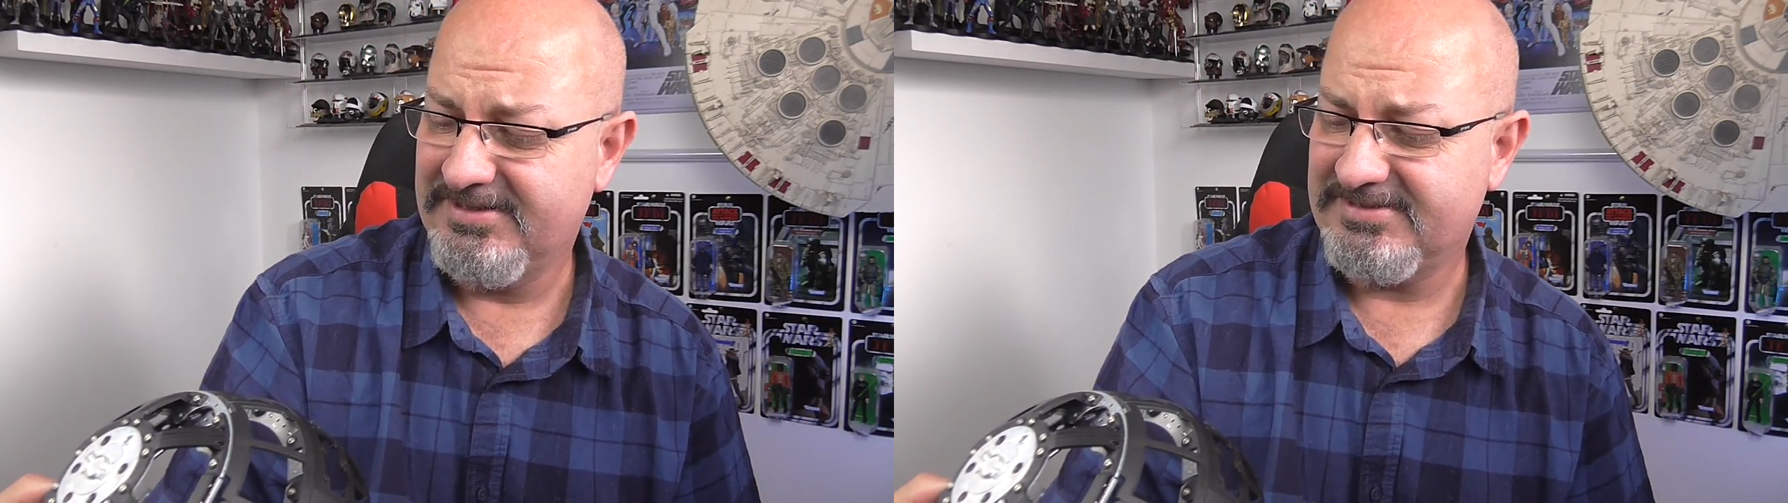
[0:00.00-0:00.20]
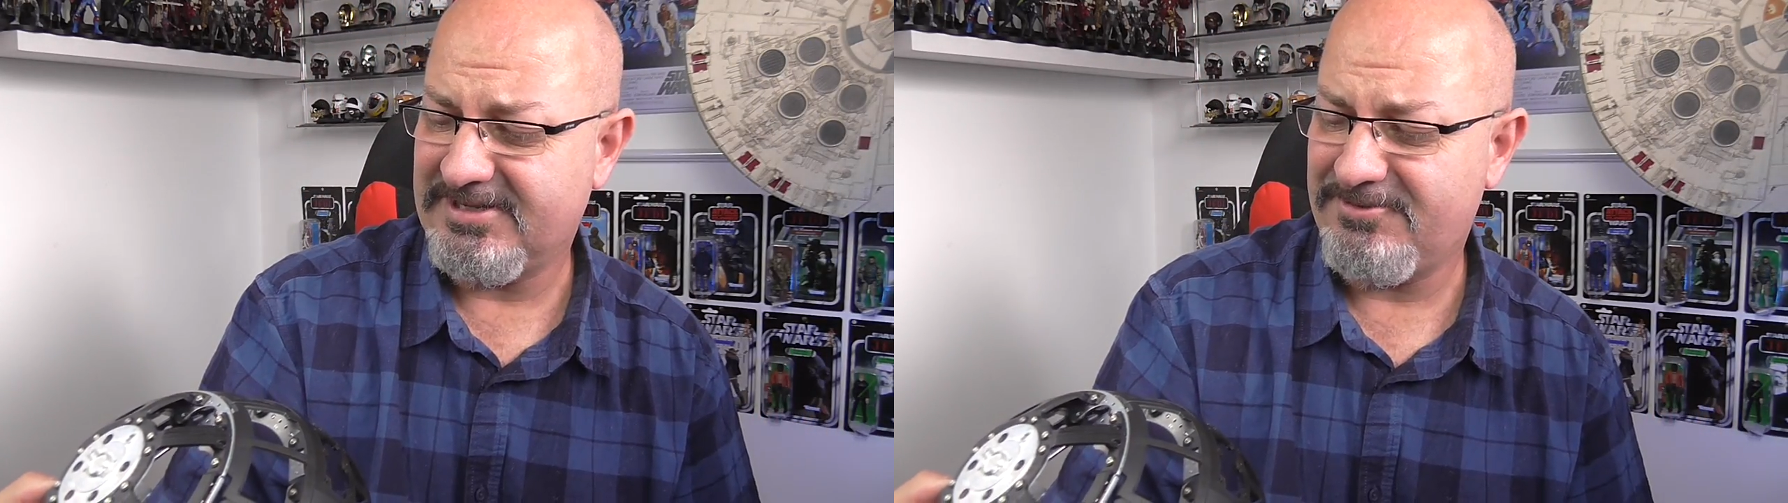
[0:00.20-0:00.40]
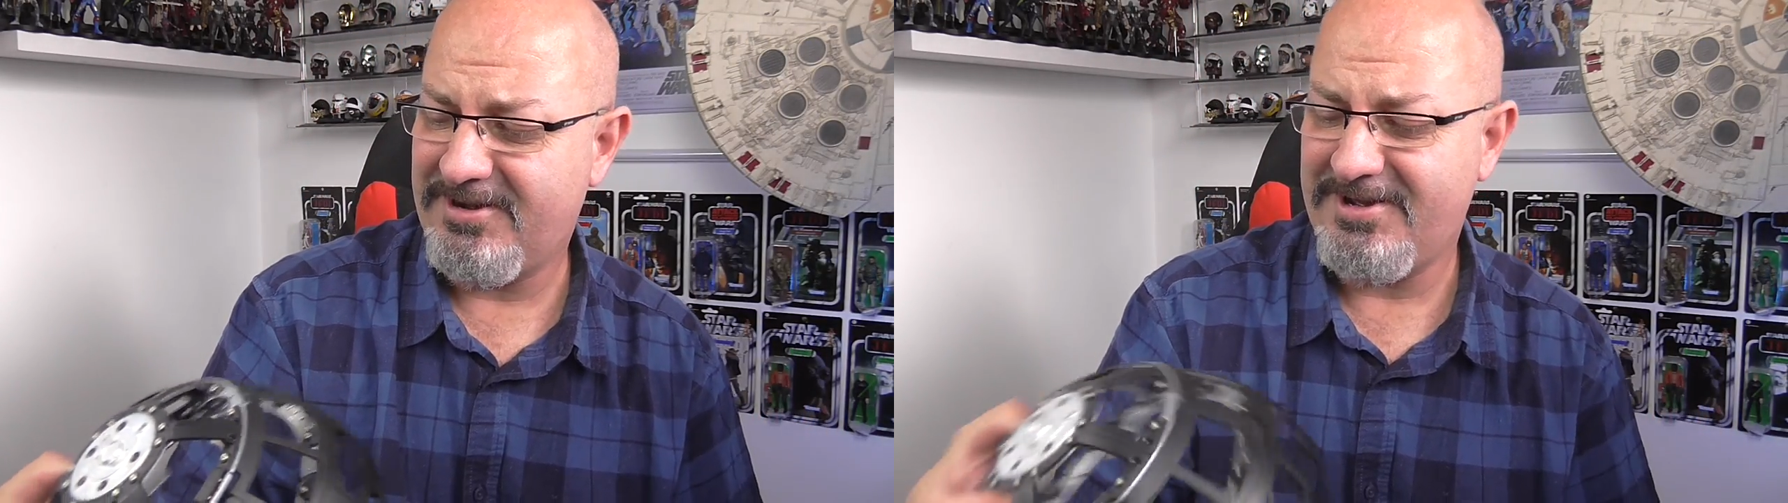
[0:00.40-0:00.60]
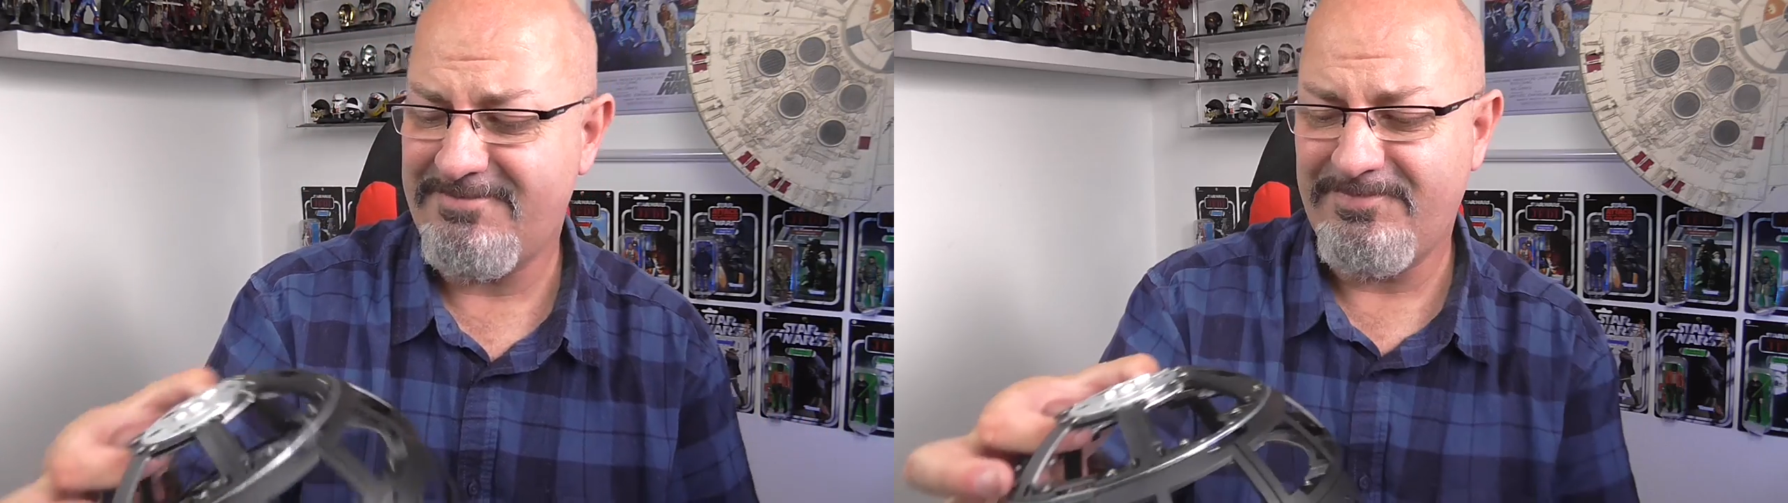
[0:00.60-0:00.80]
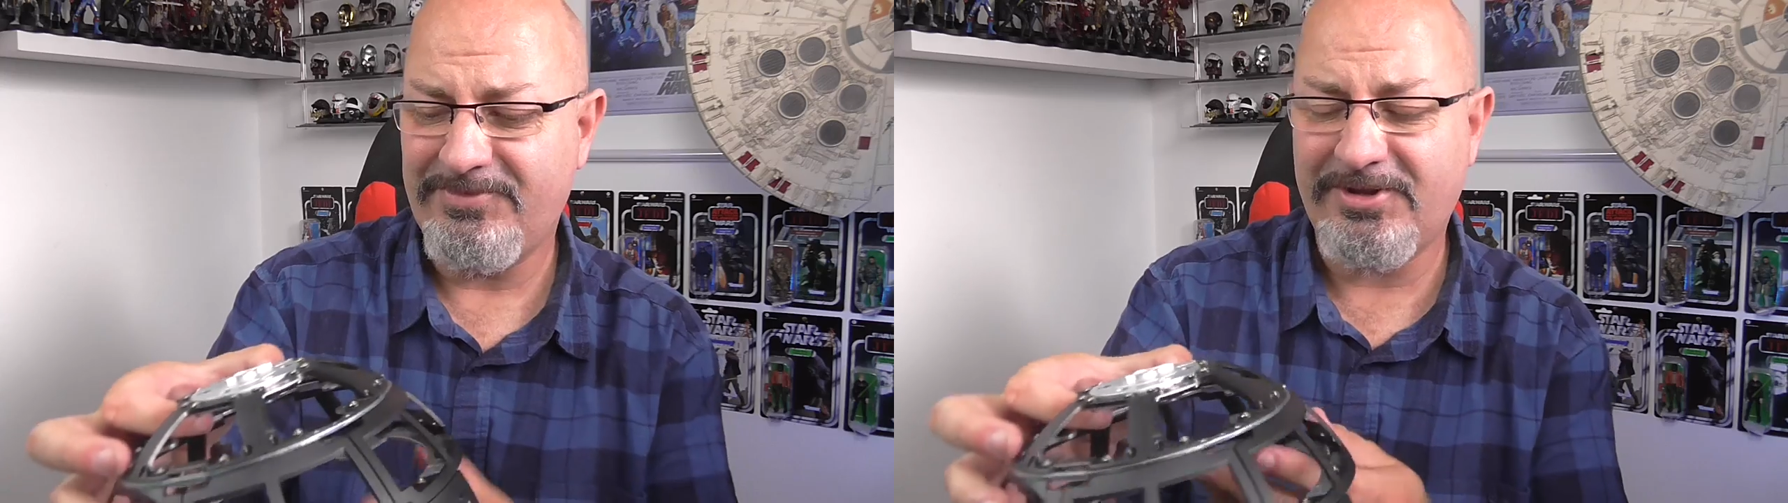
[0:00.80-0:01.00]
So, uh,
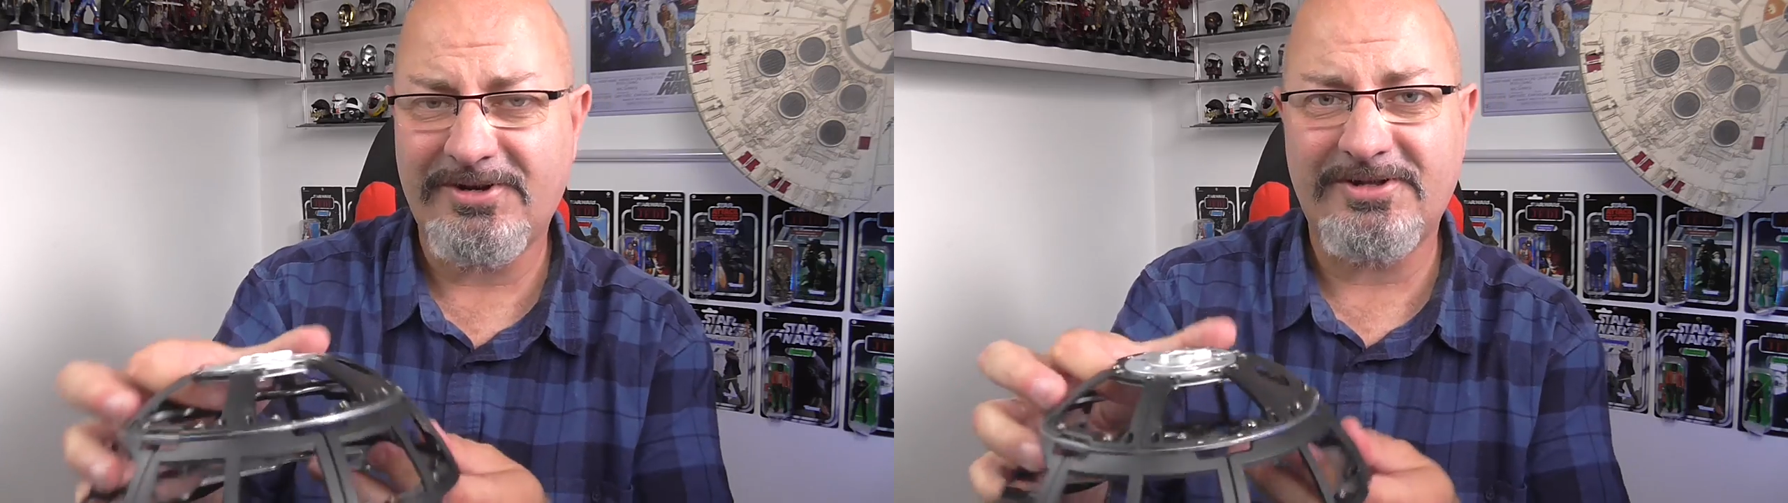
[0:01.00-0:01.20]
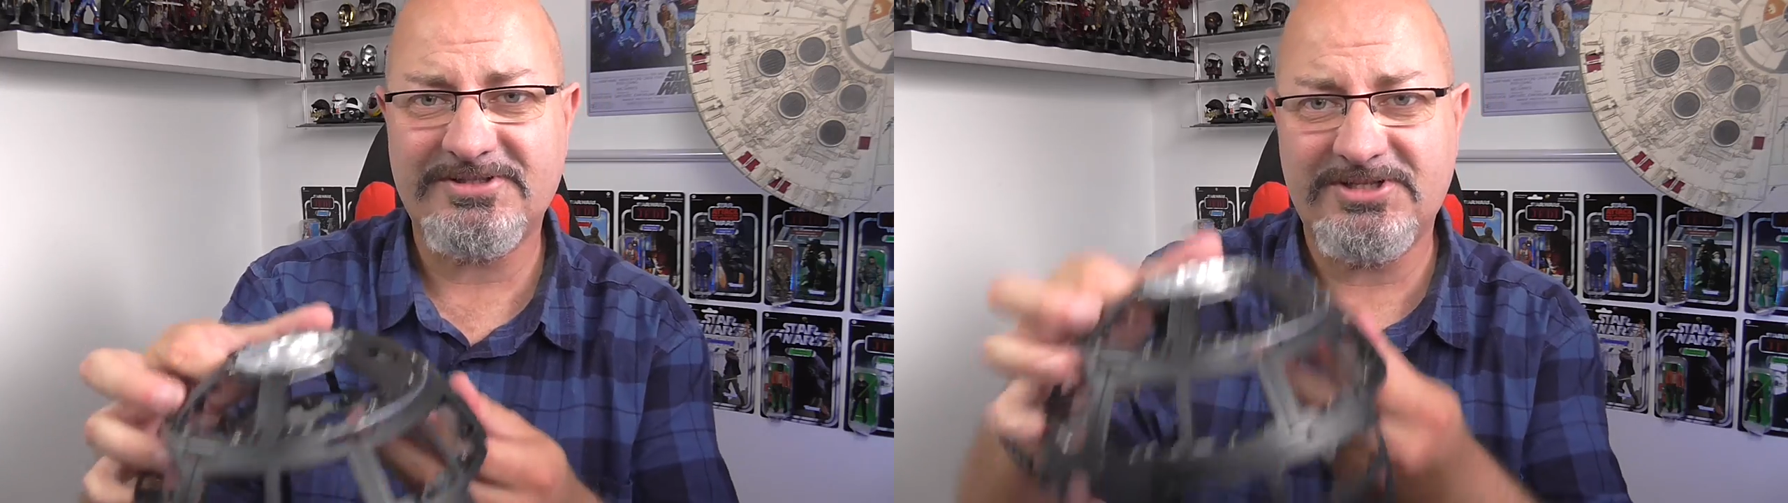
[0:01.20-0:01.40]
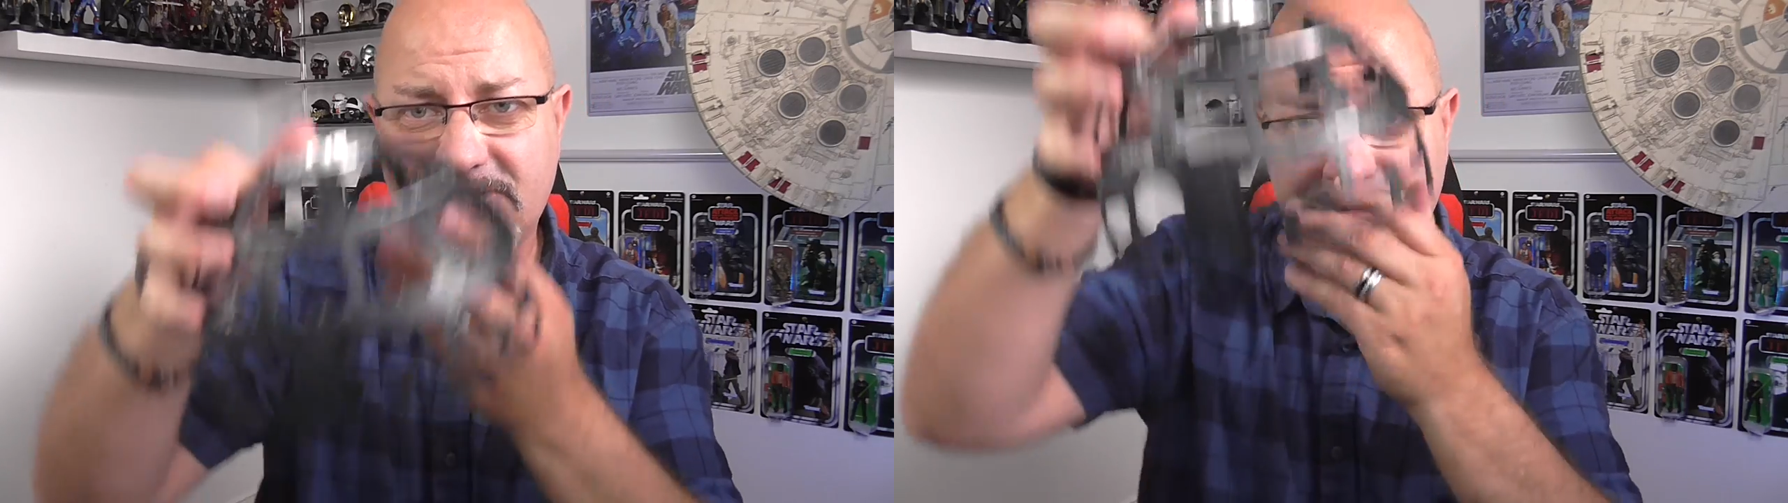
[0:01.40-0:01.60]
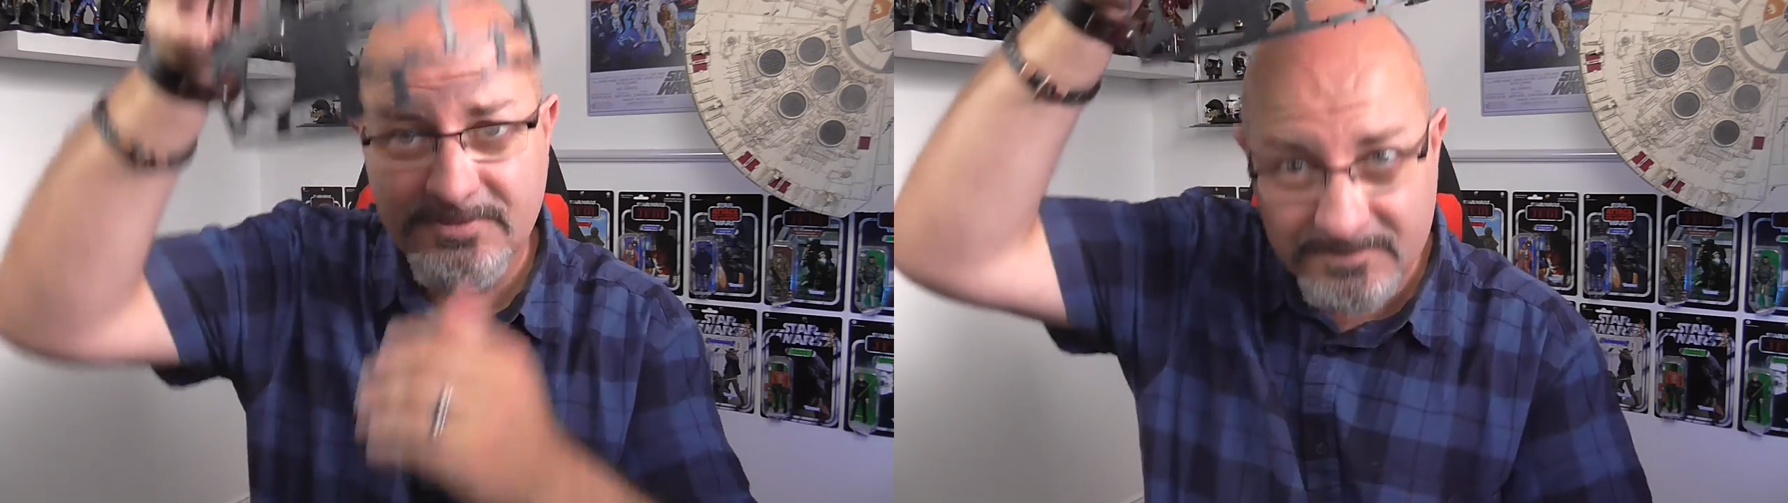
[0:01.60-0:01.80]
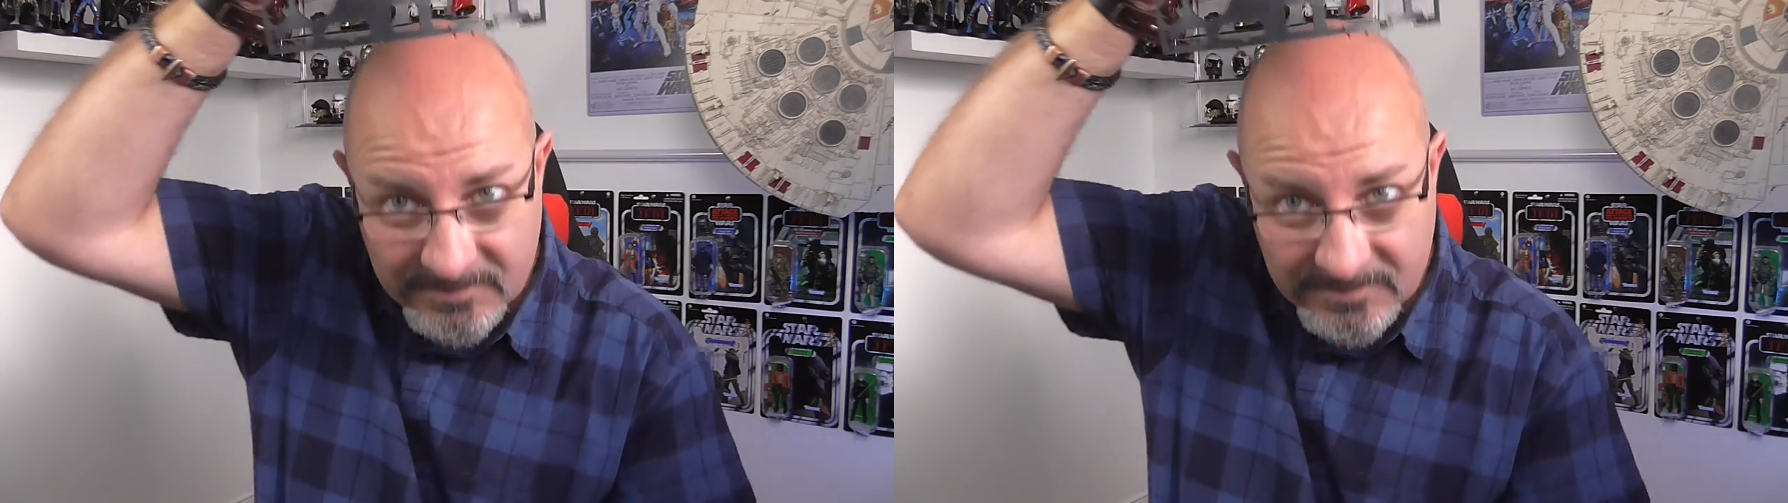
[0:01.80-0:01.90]
not a lot to do